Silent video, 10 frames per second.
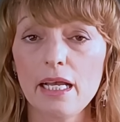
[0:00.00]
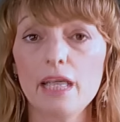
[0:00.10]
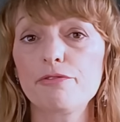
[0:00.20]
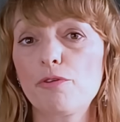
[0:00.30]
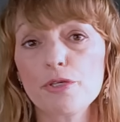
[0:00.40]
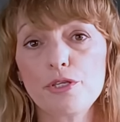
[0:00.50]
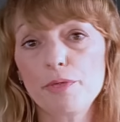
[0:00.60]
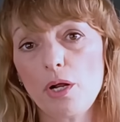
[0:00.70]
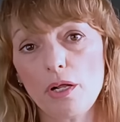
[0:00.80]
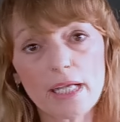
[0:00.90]
and of course you
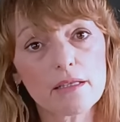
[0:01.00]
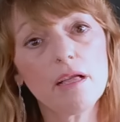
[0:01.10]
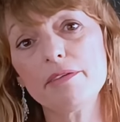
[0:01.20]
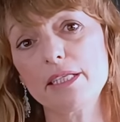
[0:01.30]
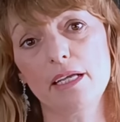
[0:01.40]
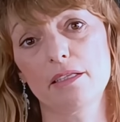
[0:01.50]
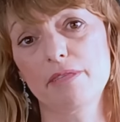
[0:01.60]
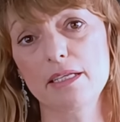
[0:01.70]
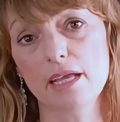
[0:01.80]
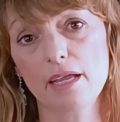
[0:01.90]
would call that love at the end
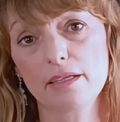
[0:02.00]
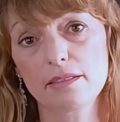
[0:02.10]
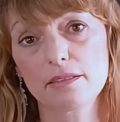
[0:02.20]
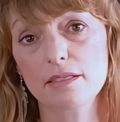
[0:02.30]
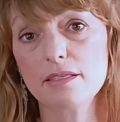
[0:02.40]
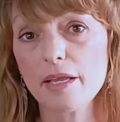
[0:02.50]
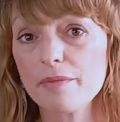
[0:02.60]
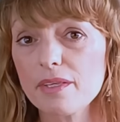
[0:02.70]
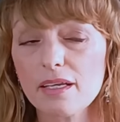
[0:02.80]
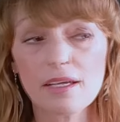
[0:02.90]
of the day. The
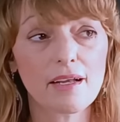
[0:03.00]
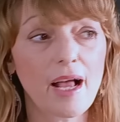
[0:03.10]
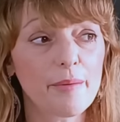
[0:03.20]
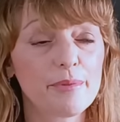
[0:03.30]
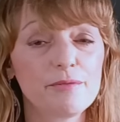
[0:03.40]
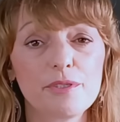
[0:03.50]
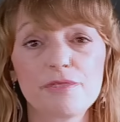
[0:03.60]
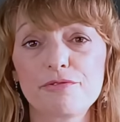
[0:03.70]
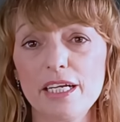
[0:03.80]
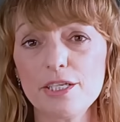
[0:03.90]
same thing can happen with
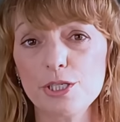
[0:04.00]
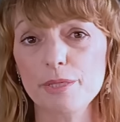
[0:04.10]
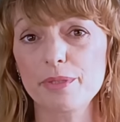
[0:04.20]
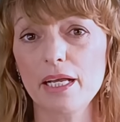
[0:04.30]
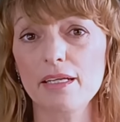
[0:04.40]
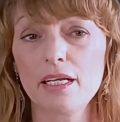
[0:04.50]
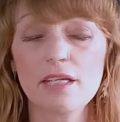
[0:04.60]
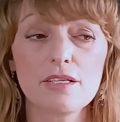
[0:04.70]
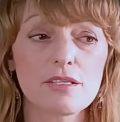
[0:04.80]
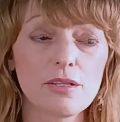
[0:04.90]
a friendship that
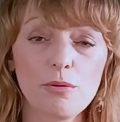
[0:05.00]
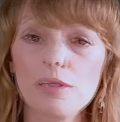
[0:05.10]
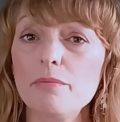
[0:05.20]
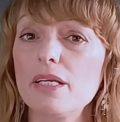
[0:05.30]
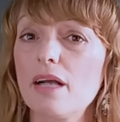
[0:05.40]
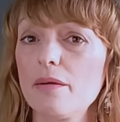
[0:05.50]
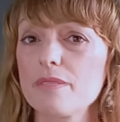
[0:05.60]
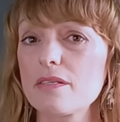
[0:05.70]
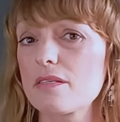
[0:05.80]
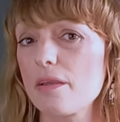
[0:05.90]
slowly
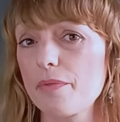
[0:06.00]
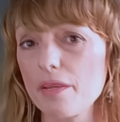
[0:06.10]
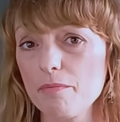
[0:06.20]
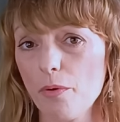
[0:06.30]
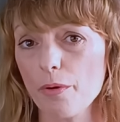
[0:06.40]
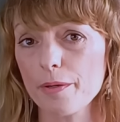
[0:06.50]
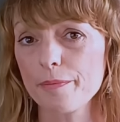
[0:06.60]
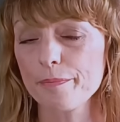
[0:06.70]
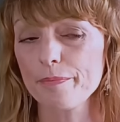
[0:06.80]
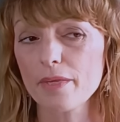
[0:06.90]
becomes something more.
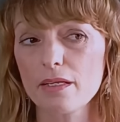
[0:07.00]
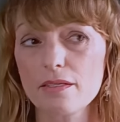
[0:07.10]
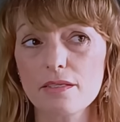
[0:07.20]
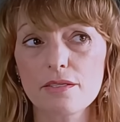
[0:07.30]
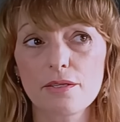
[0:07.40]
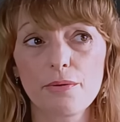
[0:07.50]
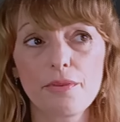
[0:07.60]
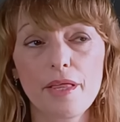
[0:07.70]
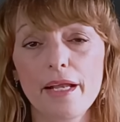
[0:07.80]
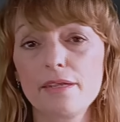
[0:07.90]

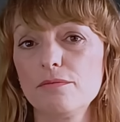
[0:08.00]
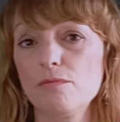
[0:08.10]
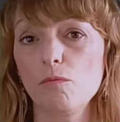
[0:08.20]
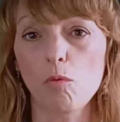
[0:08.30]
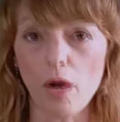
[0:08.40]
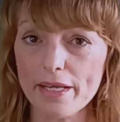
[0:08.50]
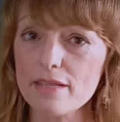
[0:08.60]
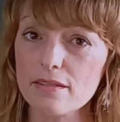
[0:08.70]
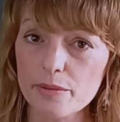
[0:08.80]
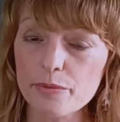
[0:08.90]
So then why
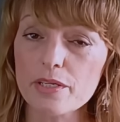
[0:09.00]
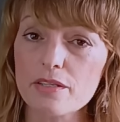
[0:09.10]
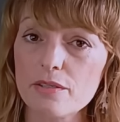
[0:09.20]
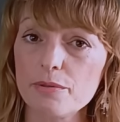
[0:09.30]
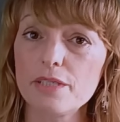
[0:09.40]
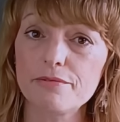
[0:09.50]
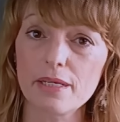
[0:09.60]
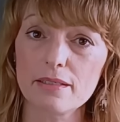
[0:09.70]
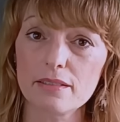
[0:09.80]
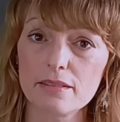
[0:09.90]
is limerence so
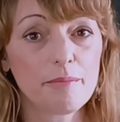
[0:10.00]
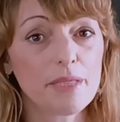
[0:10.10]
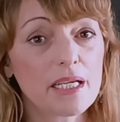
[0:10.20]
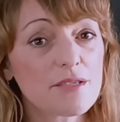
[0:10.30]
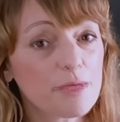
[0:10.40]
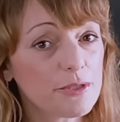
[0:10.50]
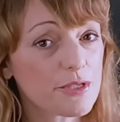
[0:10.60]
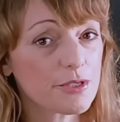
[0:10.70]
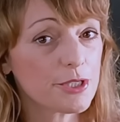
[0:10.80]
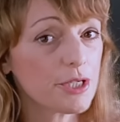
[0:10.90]
different? Because when you're
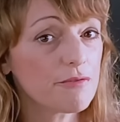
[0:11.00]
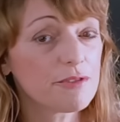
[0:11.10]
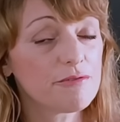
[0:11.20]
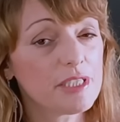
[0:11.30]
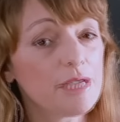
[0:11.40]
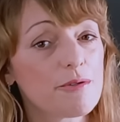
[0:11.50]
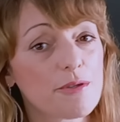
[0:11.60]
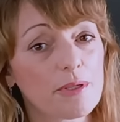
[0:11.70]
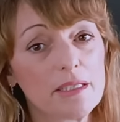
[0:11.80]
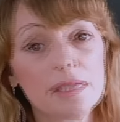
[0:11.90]
searching for
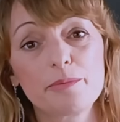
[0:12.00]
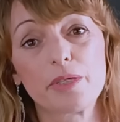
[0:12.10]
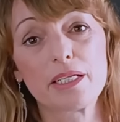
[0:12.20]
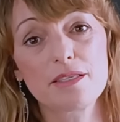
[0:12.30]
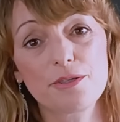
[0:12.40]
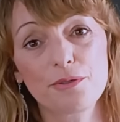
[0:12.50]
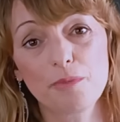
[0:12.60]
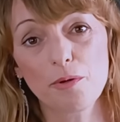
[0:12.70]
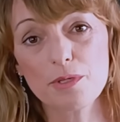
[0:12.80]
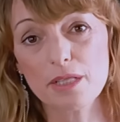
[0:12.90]
videos on limerence, you're
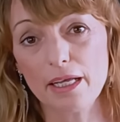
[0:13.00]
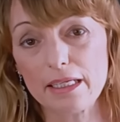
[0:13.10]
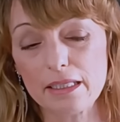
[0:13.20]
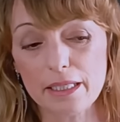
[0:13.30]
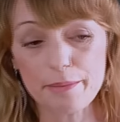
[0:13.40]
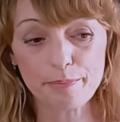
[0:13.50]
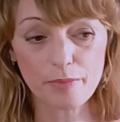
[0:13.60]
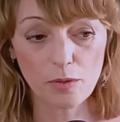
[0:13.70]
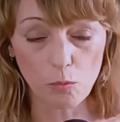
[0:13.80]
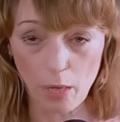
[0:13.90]
most likely,
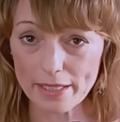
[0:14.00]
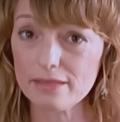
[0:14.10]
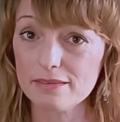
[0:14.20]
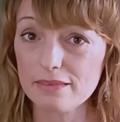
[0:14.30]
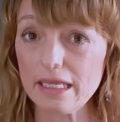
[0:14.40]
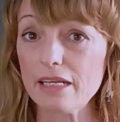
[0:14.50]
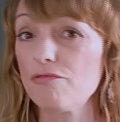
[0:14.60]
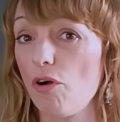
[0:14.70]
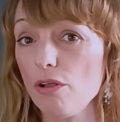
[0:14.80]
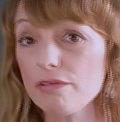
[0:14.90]
1,
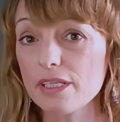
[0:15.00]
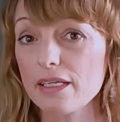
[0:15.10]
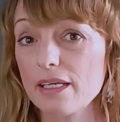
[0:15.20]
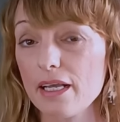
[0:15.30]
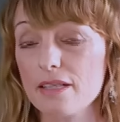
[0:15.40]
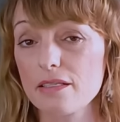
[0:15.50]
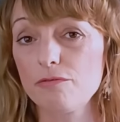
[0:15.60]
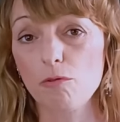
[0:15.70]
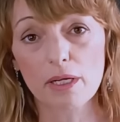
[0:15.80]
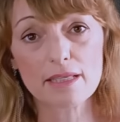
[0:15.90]
involved in a case
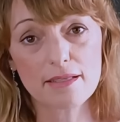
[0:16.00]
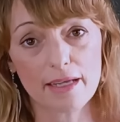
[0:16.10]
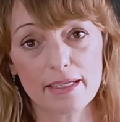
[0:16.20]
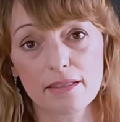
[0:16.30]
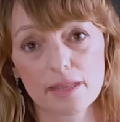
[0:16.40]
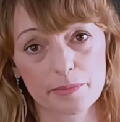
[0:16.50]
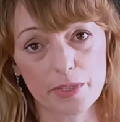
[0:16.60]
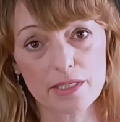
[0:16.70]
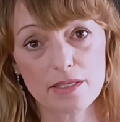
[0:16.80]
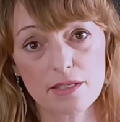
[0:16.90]
of one-sided
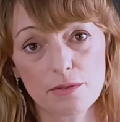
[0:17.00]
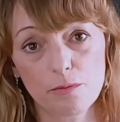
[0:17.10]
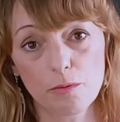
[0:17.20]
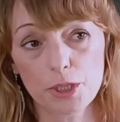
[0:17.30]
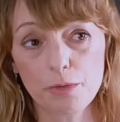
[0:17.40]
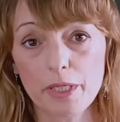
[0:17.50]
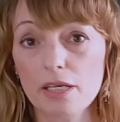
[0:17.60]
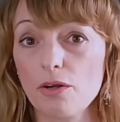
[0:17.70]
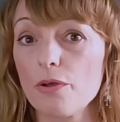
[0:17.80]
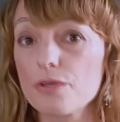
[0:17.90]
limerence, which we
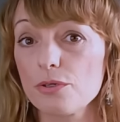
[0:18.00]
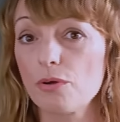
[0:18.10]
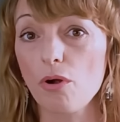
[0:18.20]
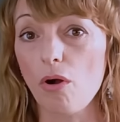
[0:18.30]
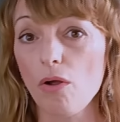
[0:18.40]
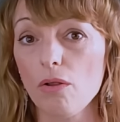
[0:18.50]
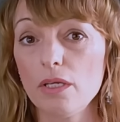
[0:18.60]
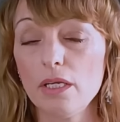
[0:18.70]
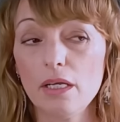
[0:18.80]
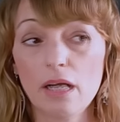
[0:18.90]
can also
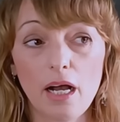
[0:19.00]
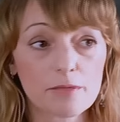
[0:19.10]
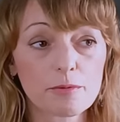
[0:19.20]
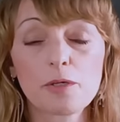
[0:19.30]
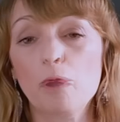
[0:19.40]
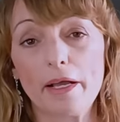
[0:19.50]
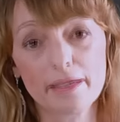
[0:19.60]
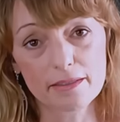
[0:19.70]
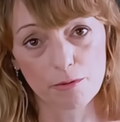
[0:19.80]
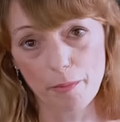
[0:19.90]
call
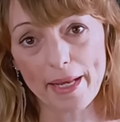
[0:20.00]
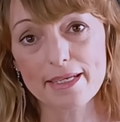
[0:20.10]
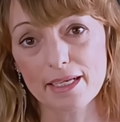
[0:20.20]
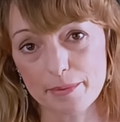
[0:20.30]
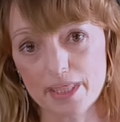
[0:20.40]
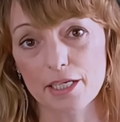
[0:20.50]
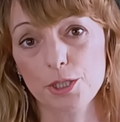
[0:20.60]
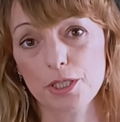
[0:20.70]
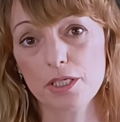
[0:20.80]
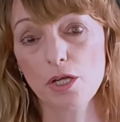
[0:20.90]
unrequited romantic
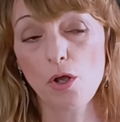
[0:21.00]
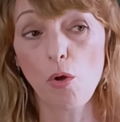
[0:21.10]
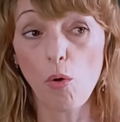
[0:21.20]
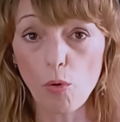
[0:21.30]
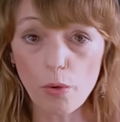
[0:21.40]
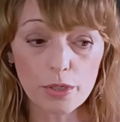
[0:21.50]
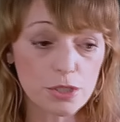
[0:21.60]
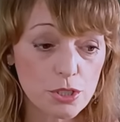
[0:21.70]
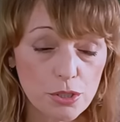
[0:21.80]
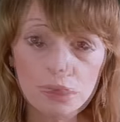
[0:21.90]
obsession, or
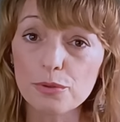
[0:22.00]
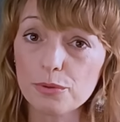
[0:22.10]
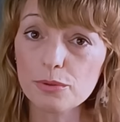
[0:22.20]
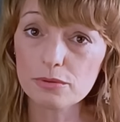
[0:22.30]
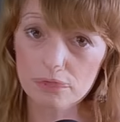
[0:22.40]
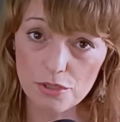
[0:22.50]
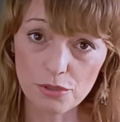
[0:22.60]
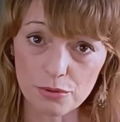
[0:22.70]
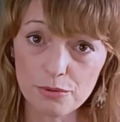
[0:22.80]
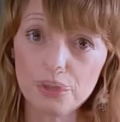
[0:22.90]
2,
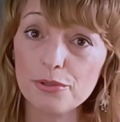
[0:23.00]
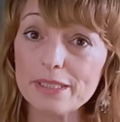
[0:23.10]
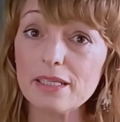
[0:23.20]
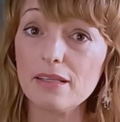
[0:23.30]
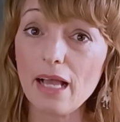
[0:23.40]
you're in the